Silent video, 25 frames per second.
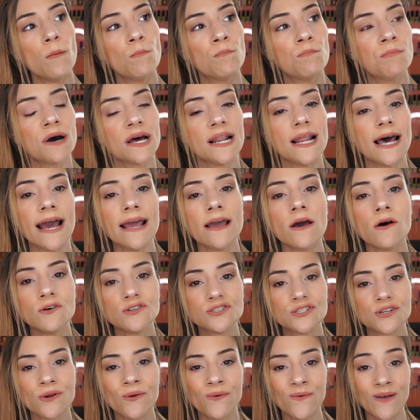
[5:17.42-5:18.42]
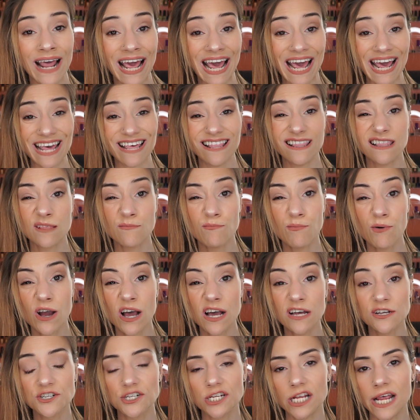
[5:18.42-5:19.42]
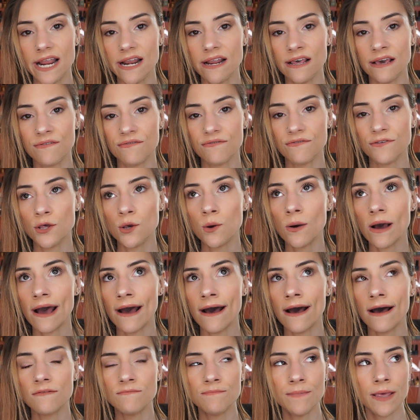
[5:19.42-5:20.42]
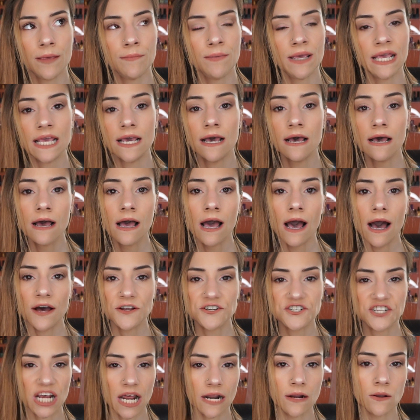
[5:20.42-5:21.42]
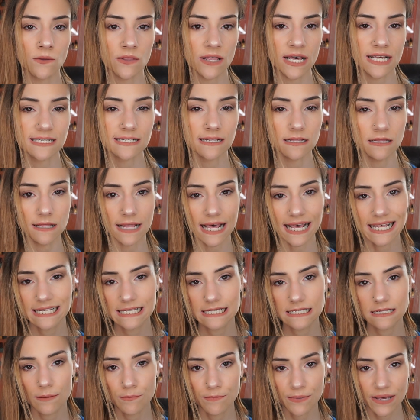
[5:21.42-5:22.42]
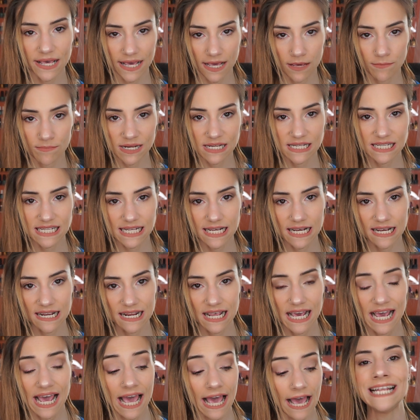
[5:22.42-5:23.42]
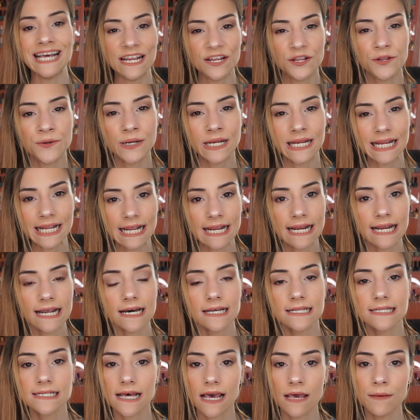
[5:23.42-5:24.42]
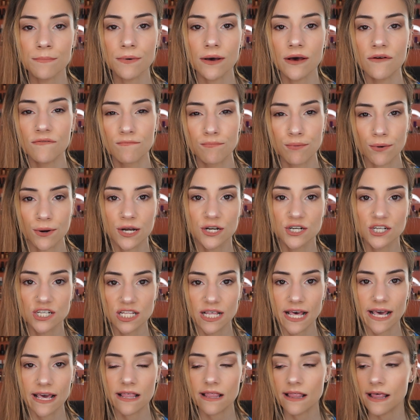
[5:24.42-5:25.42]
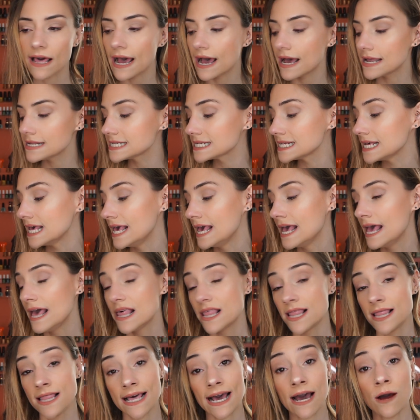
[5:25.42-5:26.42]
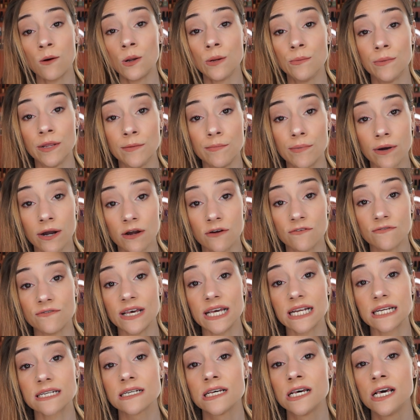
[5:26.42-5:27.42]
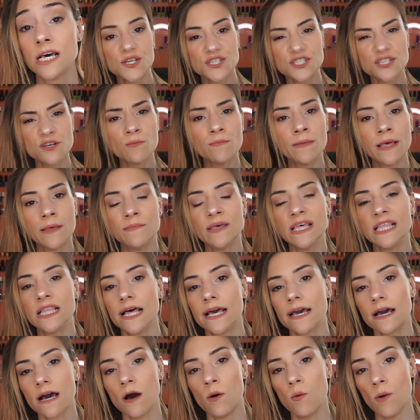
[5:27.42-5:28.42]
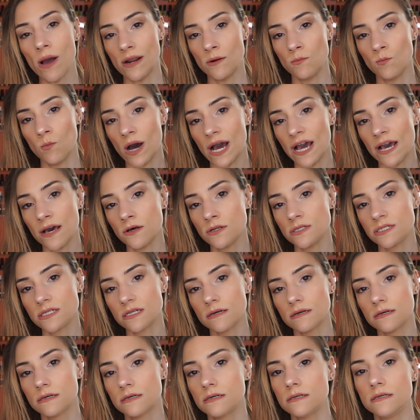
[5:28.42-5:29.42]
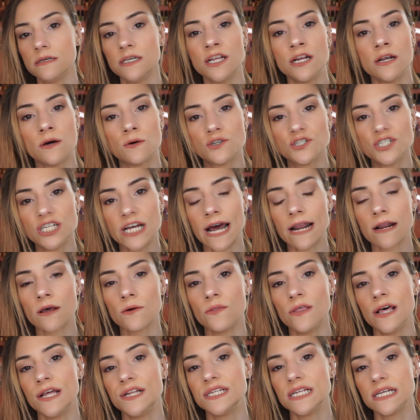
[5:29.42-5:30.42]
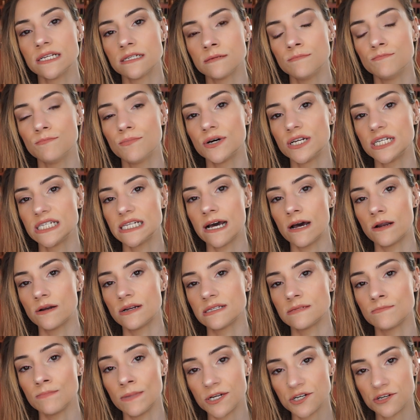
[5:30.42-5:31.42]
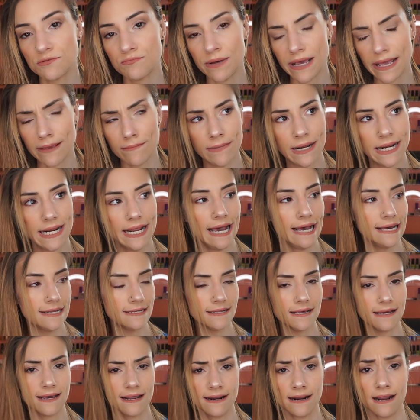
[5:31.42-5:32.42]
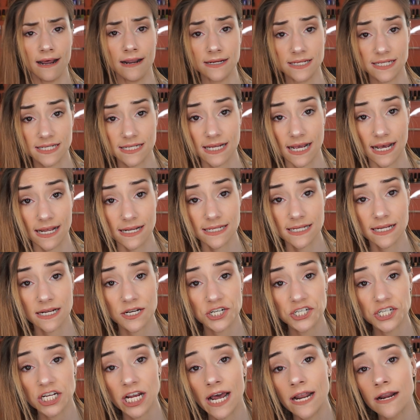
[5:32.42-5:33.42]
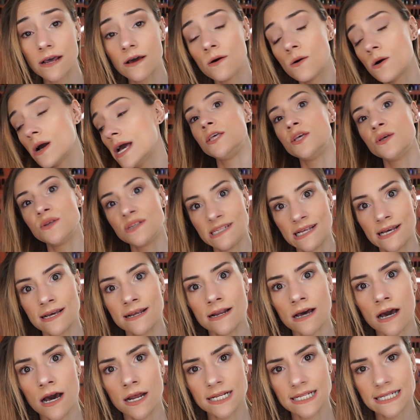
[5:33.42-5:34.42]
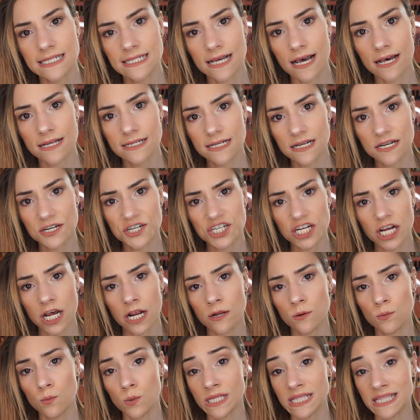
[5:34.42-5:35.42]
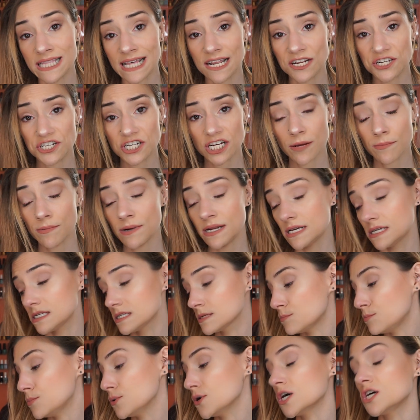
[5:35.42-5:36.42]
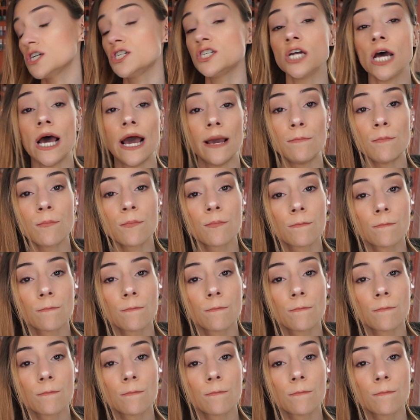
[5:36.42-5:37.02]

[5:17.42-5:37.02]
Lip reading: but I also don't hate the brush, and if you have maybe a shadow that's less pigmented and you need a type of brush like that, that would be perfect. So maybe like a Wet n Wild, you know, shadow that doesn't put down as much pigment as like an Anastasia shadow. Using an Anastasia shadow with that Japonesque brush, I